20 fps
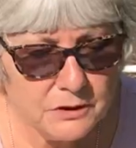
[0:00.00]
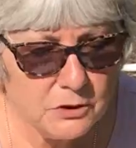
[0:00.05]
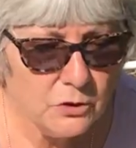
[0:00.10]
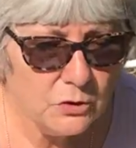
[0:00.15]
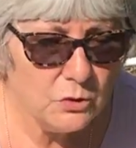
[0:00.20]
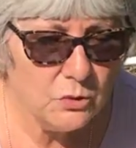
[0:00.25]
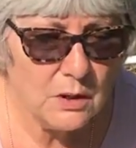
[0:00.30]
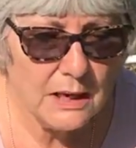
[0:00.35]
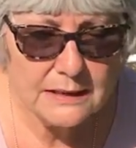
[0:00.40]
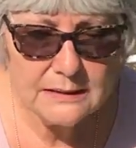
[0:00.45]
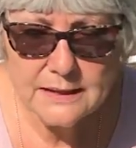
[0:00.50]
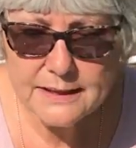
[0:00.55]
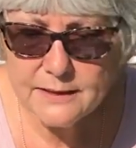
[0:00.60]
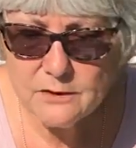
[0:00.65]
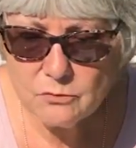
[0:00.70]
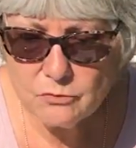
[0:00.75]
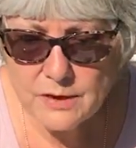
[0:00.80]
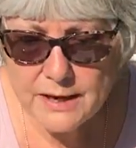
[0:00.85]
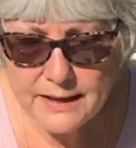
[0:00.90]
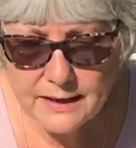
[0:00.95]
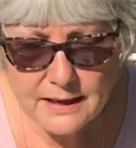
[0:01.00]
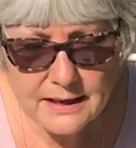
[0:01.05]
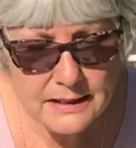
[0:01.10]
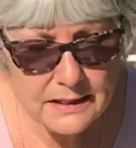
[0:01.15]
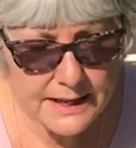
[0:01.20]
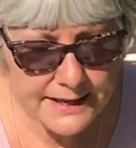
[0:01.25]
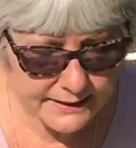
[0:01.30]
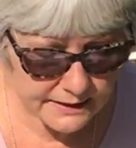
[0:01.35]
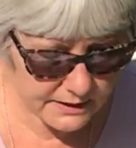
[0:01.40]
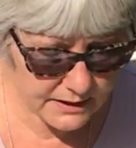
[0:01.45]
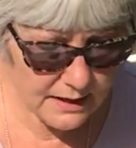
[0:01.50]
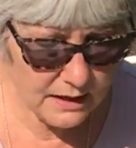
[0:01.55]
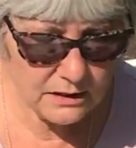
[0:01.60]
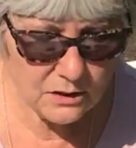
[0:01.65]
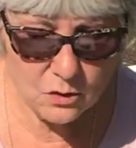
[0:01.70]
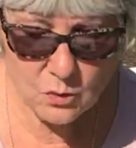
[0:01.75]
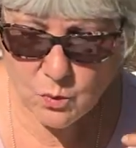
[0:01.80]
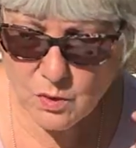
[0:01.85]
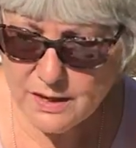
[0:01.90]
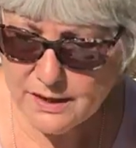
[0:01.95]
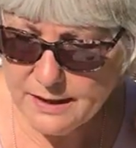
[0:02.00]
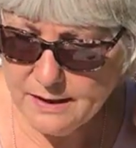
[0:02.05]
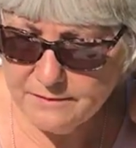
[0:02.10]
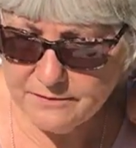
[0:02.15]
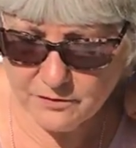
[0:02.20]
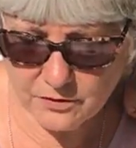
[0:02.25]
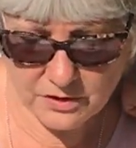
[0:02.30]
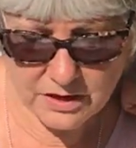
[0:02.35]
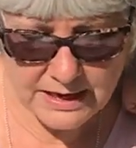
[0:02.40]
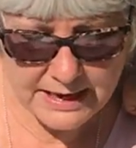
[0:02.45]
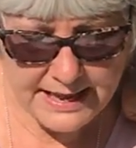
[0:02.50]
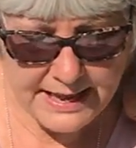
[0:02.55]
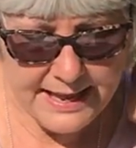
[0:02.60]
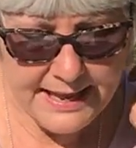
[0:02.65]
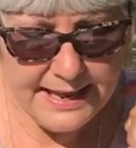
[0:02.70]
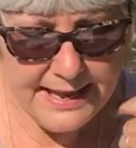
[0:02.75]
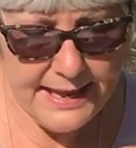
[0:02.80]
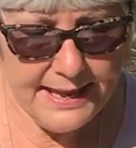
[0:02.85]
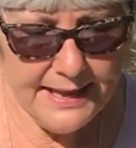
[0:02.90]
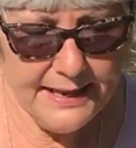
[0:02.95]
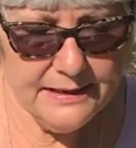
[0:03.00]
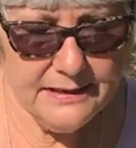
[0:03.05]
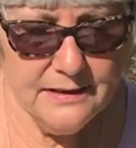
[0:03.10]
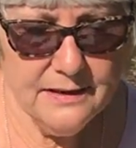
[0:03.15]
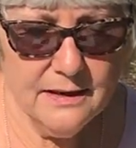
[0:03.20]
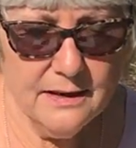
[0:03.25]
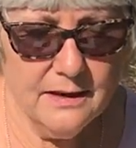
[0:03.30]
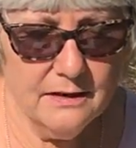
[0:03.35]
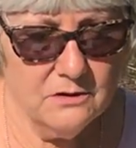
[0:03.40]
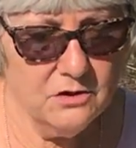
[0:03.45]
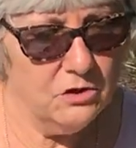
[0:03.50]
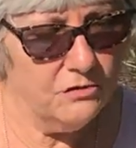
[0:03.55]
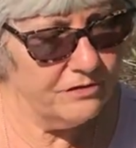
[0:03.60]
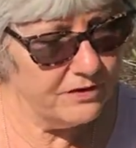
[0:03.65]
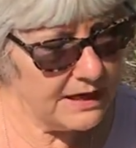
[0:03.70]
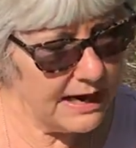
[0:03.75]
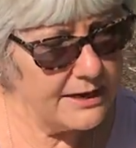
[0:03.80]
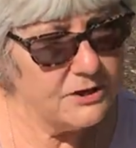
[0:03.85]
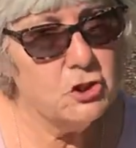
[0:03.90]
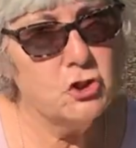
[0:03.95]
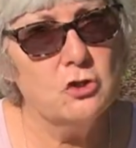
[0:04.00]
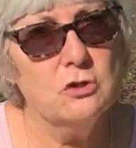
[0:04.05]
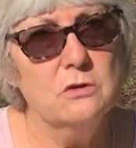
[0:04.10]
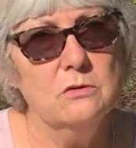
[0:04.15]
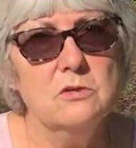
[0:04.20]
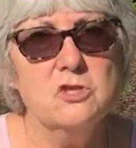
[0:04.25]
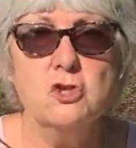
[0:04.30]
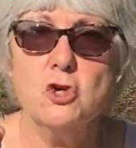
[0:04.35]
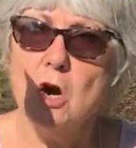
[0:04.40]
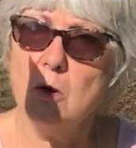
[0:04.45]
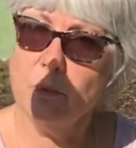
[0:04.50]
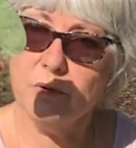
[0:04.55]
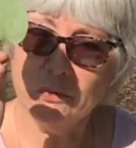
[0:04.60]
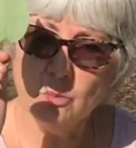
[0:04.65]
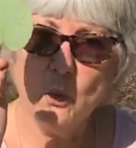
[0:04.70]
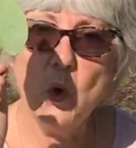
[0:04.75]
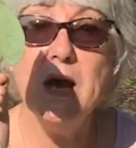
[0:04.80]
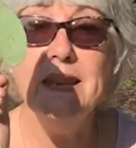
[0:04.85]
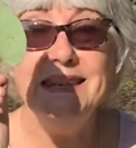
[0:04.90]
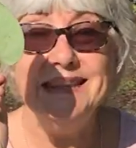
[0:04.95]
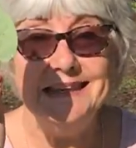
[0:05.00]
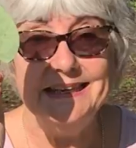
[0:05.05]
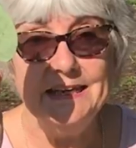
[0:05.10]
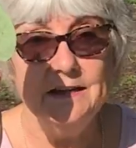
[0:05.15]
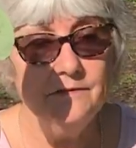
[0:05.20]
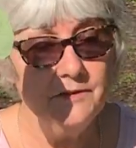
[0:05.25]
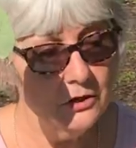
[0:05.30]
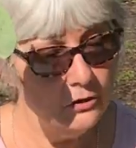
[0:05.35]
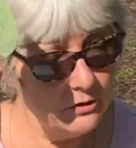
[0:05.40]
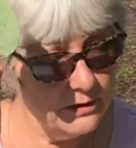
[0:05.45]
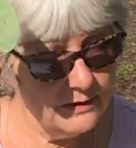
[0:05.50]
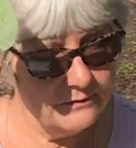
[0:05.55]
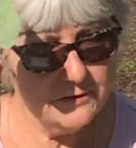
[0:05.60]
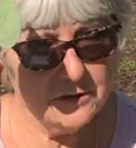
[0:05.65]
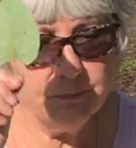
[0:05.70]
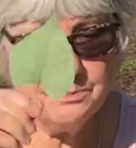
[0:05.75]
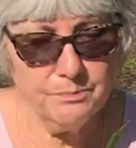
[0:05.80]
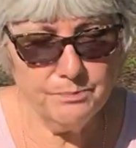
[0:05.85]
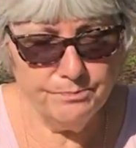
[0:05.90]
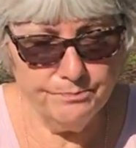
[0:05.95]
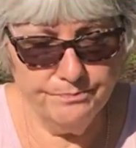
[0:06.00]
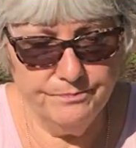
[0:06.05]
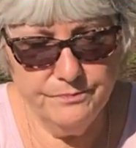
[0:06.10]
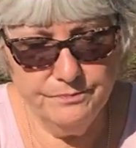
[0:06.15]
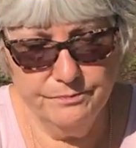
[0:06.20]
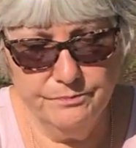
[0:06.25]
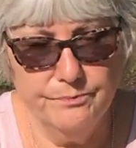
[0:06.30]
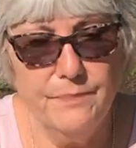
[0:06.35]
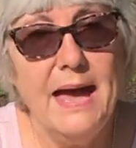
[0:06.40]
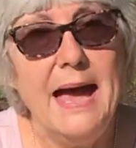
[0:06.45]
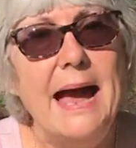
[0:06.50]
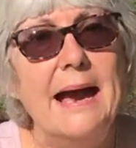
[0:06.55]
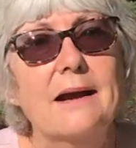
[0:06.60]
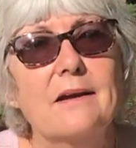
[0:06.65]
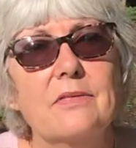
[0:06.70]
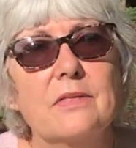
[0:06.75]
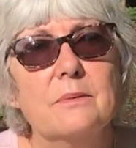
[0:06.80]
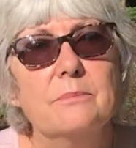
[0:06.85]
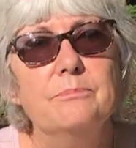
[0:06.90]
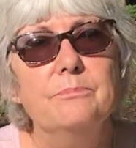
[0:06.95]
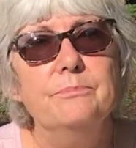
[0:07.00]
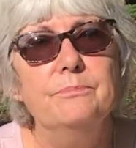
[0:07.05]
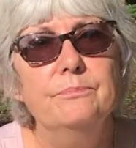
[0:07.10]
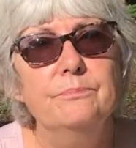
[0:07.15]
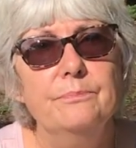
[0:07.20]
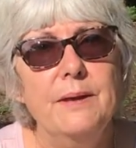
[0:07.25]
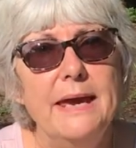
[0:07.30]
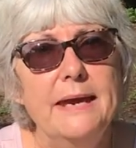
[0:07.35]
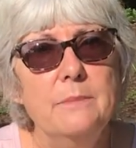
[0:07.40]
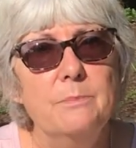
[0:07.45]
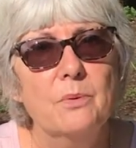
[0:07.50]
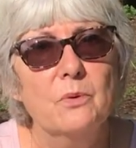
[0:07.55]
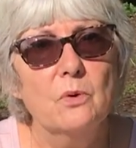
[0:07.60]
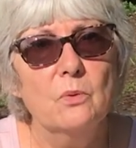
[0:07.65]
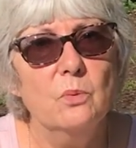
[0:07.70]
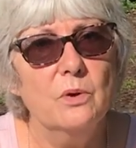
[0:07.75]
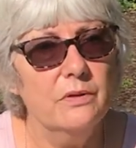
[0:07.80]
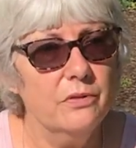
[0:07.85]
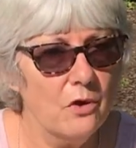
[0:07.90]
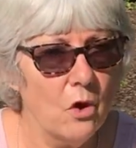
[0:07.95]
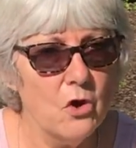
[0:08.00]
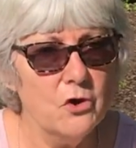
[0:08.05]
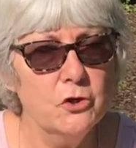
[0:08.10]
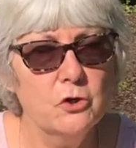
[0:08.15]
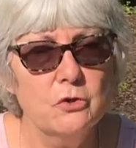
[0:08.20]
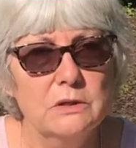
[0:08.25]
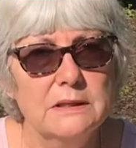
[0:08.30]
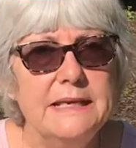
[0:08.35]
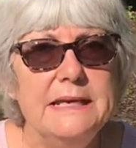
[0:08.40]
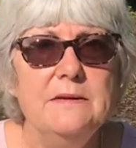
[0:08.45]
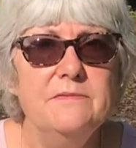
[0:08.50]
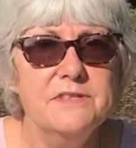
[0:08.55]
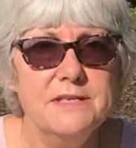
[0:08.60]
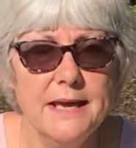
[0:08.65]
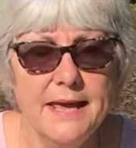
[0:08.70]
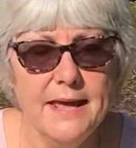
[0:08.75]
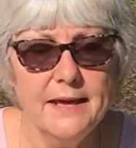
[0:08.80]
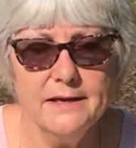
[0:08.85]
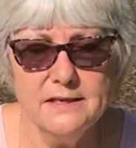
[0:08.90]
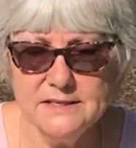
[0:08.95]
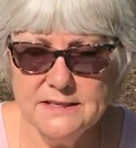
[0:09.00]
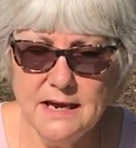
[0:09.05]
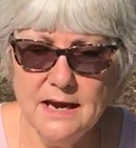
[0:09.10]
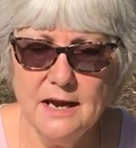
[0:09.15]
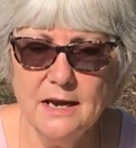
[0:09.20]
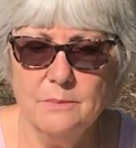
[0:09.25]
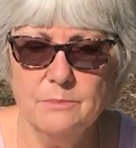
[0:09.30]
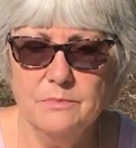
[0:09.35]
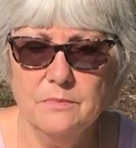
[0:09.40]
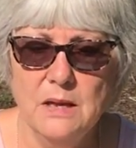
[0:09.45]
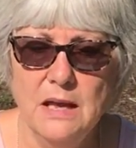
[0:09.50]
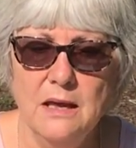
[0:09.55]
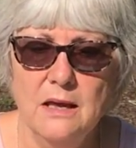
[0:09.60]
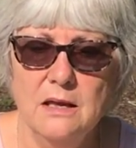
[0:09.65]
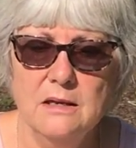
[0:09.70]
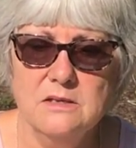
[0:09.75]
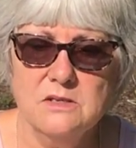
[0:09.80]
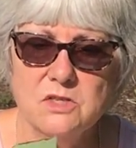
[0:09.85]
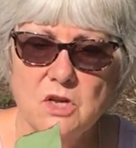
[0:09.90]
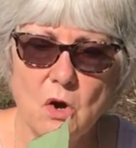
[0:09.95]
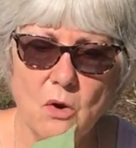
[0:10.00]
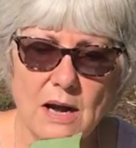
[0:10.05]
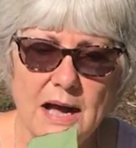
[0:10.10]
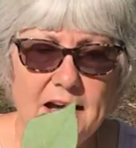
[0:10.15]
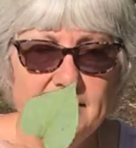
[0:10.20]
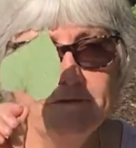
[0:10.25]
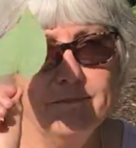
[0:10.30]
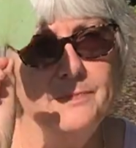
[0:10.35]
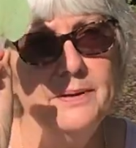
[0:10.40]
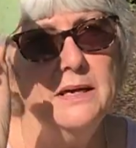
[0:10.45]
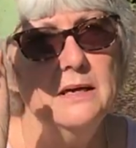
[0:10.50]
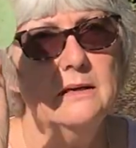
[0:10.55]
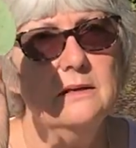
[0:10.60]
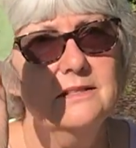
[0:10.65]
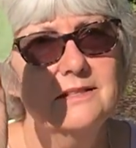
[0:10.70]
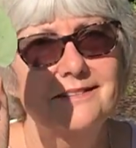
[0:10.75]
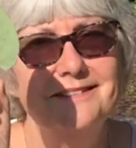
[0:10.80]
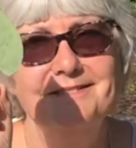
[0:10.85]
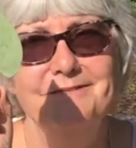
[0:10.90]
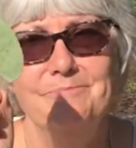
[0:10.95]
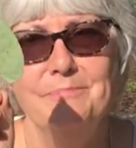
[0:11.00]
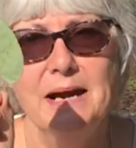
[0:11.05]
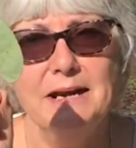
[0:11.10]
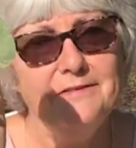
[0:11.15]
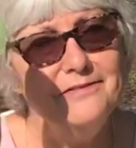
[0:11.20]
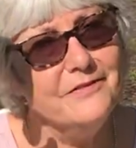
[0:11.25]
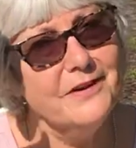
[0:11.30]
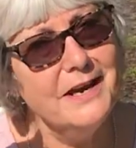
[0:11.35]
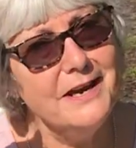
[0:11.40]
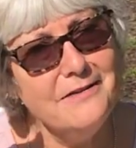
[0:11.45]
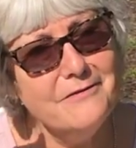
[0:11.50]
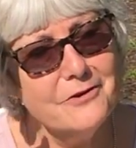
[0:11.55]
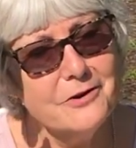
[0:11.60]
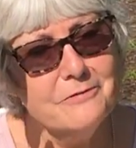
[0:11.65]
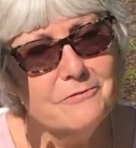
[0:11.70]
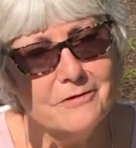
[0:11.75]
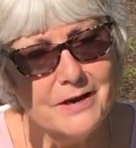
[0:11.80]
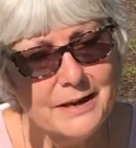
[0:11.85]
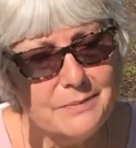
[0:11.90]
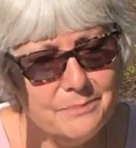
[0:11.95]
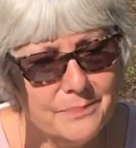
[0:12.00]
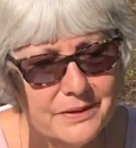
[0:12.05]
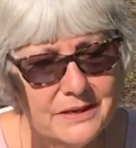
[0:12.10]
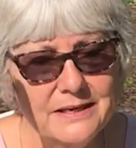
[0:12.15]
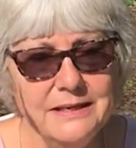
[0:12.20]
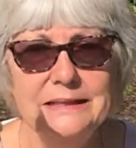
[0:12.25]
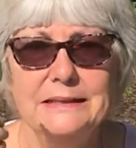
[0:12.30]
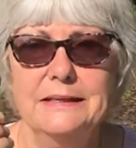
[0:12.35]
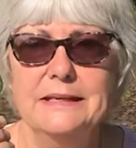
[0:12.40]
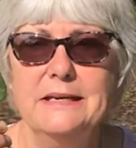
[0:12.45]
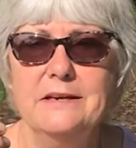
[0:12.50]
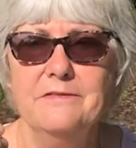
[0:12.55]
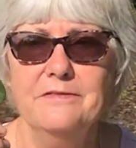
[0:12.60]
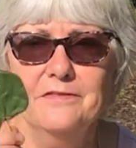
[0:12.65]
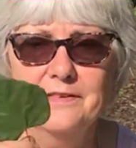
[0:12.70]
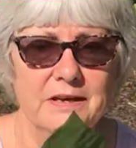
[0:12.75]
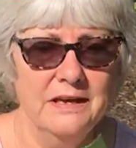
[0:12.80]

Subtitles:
blue, I like red, I like yellow, whatever. And you've got start with 1 leaf. You don't have to pack the paper with all your leaves ahead of time. So I've picked my favorite red bud leaf.